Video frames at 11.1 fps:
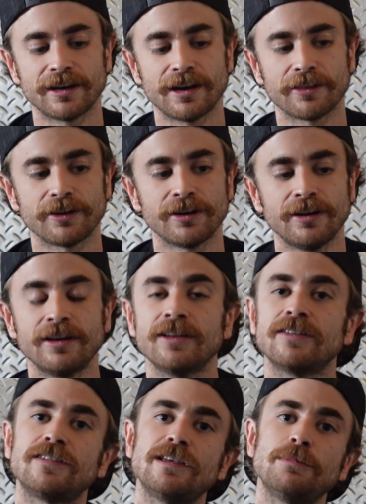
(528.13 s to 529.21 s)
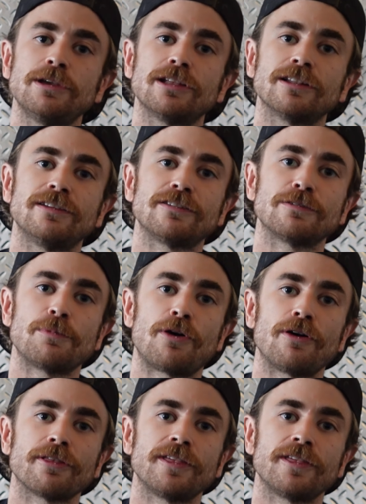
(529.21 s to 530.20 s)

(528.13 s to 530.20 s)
another seemingly small